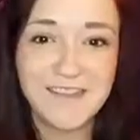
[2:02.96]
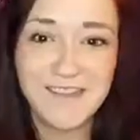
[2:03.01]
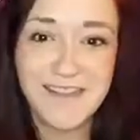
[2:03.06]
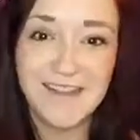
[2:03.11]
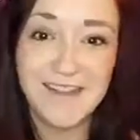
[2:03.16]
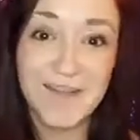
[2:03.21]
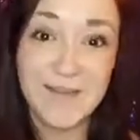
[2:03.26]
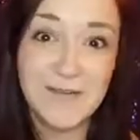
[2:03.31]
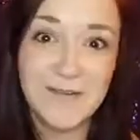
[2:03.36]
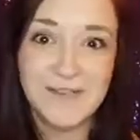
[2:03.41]

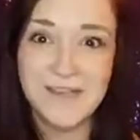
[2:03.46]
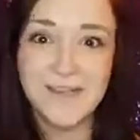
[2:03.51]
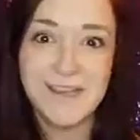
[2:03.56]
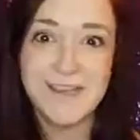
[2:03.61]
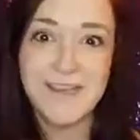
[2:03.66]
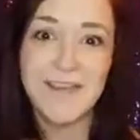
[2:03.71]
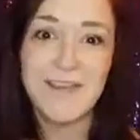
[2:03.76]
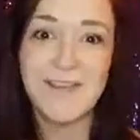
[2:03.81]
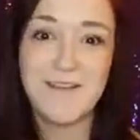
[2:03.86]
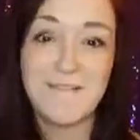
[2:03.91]
Like, that was
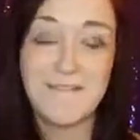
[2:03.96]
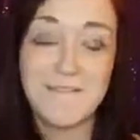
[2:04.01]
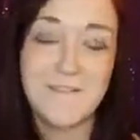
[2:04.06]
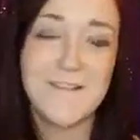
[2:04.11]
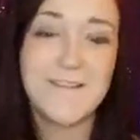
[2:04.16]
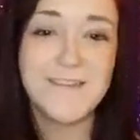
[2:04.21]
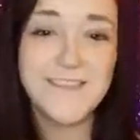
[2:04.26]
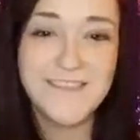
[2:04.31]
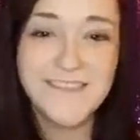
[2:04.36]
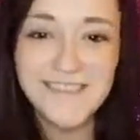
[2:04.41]
the
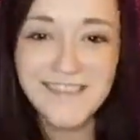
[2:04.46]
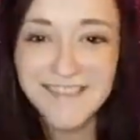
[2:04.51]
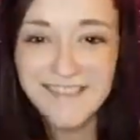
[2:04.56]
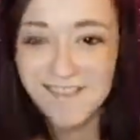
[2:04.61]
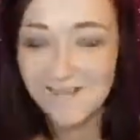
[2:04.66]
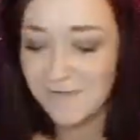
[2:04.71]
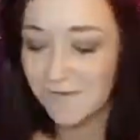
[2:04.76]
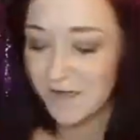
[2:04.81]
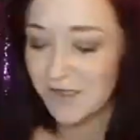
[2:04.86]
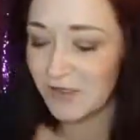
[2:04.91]

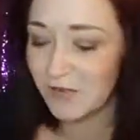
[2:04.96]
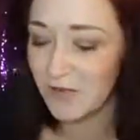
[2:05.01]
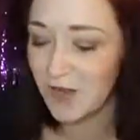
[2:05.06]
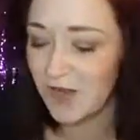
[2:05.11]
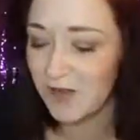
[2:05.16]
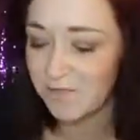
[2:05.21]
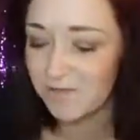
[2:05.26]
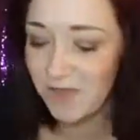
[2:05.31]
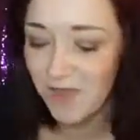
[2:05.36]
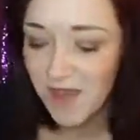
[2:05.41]
first
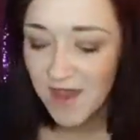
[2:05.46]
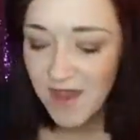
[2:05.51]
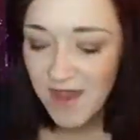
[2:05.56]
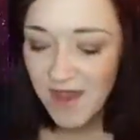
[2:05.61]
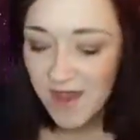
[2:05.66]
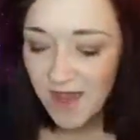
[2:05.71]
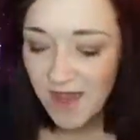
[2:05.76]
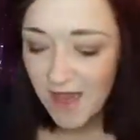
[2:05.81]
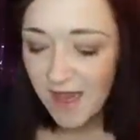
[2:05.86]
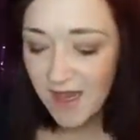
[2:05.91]
one.
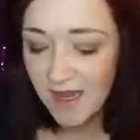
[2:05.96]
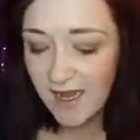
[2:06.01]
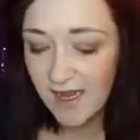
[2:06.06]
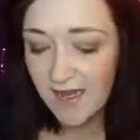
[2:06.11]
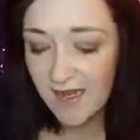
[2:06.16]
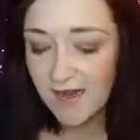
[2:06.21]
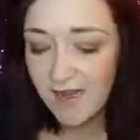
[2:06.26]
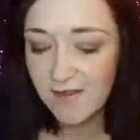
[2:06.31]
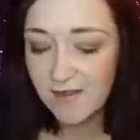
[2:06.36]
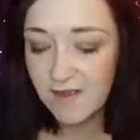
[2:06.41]

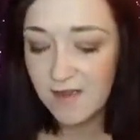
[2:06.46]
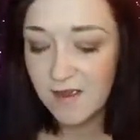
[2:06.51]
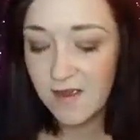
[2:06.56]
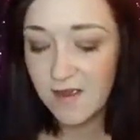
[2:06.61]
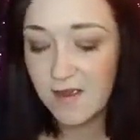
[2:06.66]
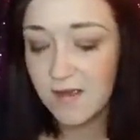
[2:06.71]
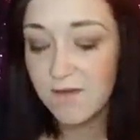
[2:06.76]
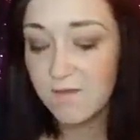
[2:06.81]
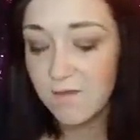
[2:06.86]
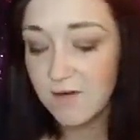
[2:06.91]
And
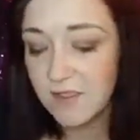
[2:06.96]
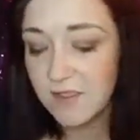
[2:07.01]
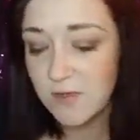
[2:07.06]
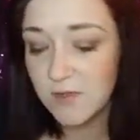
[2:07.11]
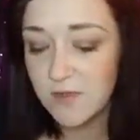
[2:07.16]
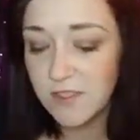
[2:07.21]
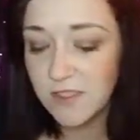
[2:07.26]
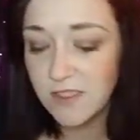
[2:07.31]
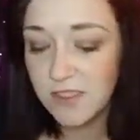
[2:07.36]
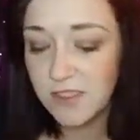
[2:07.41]
the verse
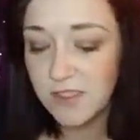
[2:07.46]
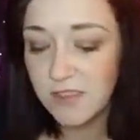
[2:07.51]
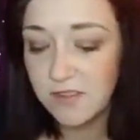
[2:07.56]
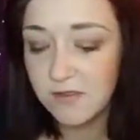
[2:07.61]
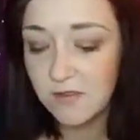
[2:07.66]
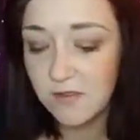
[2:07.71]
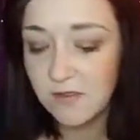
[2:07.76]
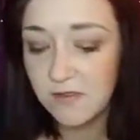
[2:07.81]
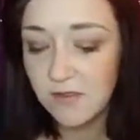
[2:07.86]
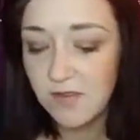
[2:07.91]
was, she's
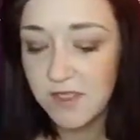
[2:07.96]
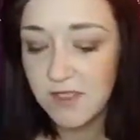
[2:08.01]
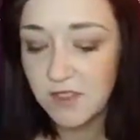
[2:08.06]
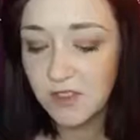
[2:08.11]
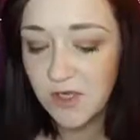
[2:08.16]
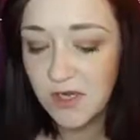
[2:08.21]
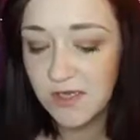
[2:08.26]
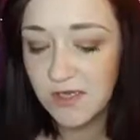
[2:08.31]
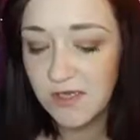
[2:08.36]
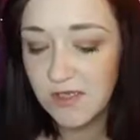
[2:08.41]
clothed with
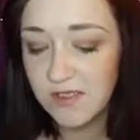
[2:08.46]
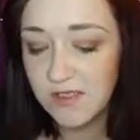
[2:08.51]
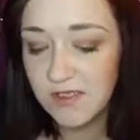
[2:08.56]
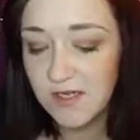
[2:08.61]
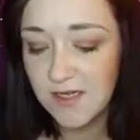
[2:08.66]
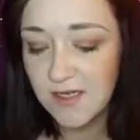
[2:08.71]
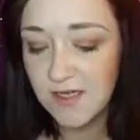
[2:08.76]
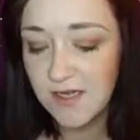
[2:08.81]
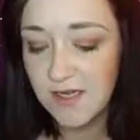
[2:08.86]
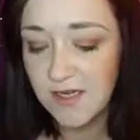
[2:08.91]
strength and
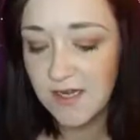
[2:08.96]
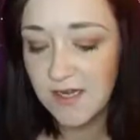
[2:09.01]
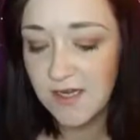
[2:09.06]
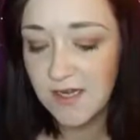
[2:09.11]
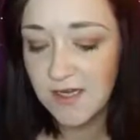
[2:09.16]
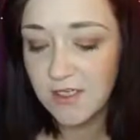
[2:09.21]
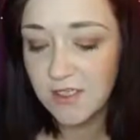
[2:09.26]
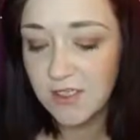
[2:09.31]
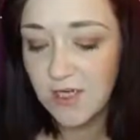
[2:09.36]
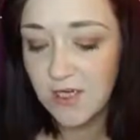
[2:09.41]
dignity,
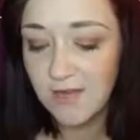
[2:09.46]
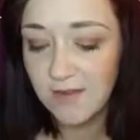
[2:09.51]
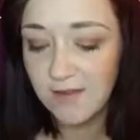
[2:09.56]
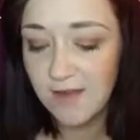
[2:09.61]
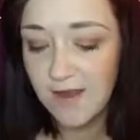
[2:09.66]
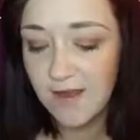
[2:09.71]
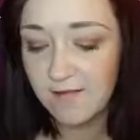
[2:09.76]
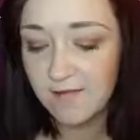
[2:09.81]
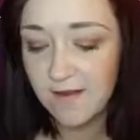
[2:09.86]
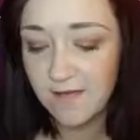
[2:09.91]
and she can
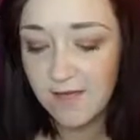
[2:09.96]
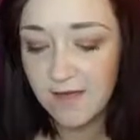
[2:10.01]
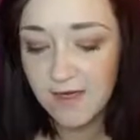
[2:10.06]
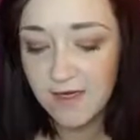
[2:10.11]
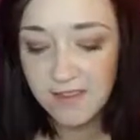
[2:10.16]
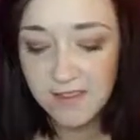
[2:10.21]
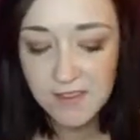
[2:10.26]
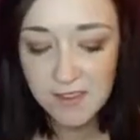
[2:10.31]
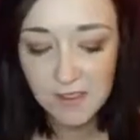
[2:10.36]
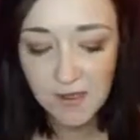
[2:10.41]
laugh at the
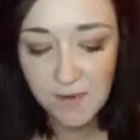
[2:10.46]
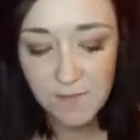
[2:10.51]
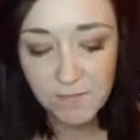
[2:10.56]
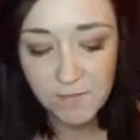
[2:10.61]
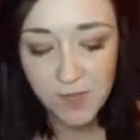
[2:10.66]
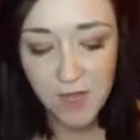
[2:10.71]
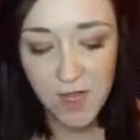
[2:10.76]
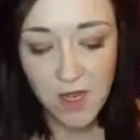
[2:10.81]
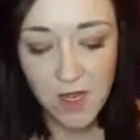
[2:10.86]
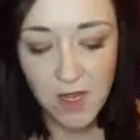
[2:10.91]
days to come.
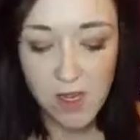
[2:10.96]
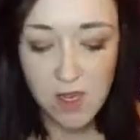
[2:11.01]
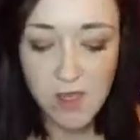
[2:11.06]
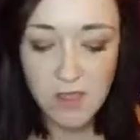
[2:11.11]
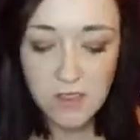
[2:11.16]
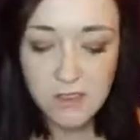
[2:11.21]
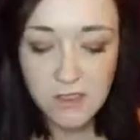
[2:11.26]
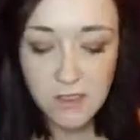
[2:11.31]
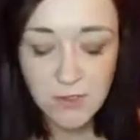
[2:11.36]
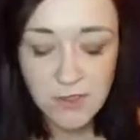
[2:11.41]

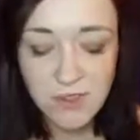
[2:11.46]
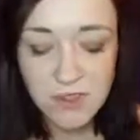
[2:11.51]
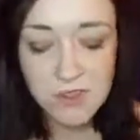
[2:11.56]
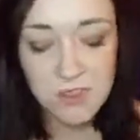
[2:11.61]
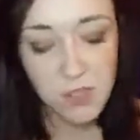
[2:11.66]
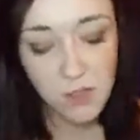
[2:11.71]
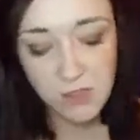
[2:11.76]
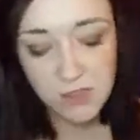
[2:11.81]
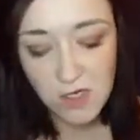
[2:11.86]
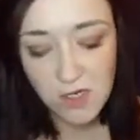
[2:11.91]
So it just
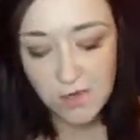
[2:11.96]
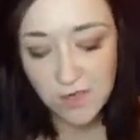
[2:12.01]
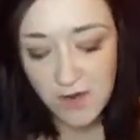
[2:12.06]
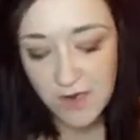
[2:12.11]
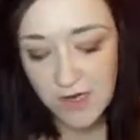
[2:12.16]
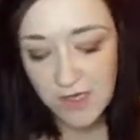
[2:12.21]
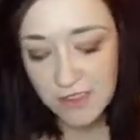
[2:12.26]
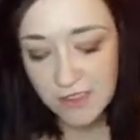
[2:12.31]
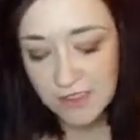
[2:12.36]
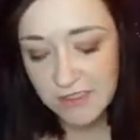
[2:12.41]
goes over
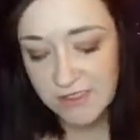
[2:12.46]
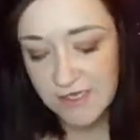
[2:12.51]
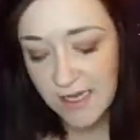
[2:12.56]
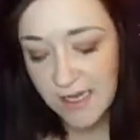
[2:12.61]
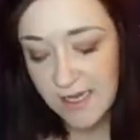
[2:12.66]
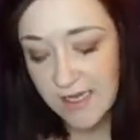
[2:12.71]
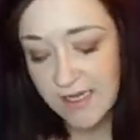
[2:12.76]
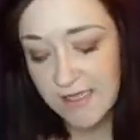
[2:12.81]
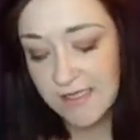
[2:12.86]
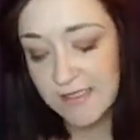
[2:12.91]
and it just
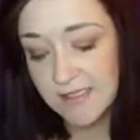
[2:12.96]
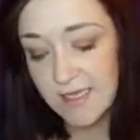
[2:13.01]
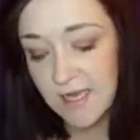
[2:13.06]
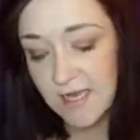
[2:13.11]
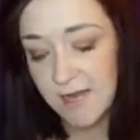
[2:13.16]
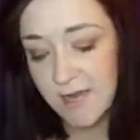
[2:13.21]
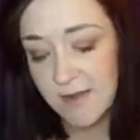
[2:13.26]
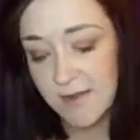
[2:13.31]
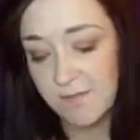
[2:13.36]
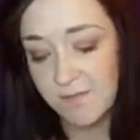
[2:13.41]
says,
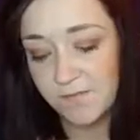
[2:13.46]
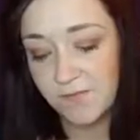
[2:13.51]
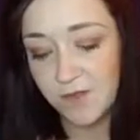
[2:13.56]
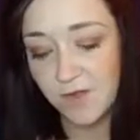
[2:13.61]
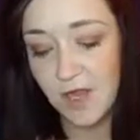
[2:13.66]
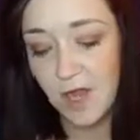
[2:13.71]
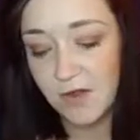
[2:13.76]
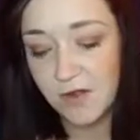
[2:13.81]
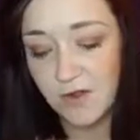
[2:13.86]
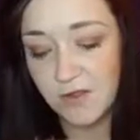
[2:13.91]

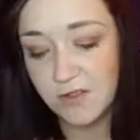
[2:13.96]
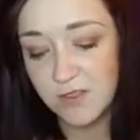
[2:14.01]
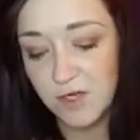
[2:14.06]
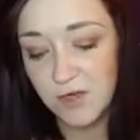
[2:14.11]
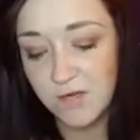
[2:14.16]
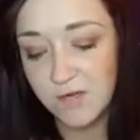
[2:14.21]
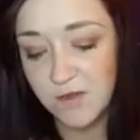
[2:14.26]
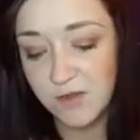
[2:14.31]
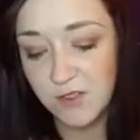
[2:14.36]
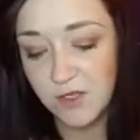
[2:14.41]
God knows our
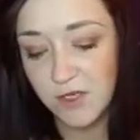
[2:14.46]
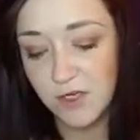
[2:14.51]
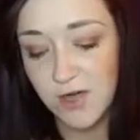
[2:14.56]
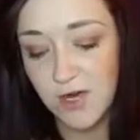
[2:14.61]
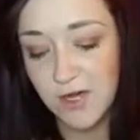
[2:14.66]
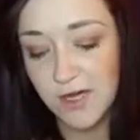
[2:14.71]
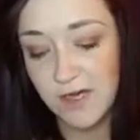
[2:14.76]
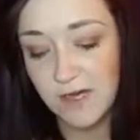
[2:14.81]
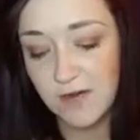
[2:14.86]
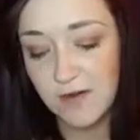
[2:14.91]
future
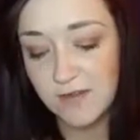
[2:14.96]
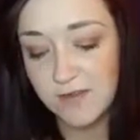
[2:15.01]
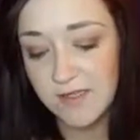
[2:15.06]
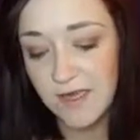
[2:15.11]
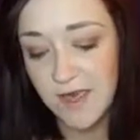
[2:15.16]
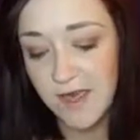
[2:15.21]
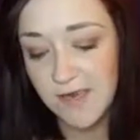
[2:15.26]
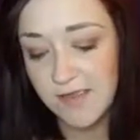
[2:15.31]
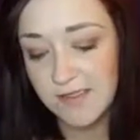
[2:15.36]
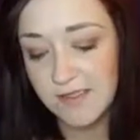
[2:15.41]
and he knows
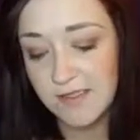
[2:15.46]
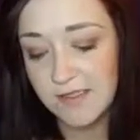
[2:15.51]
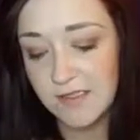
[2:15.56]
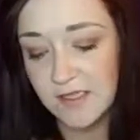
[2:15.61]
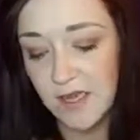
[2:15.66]
us.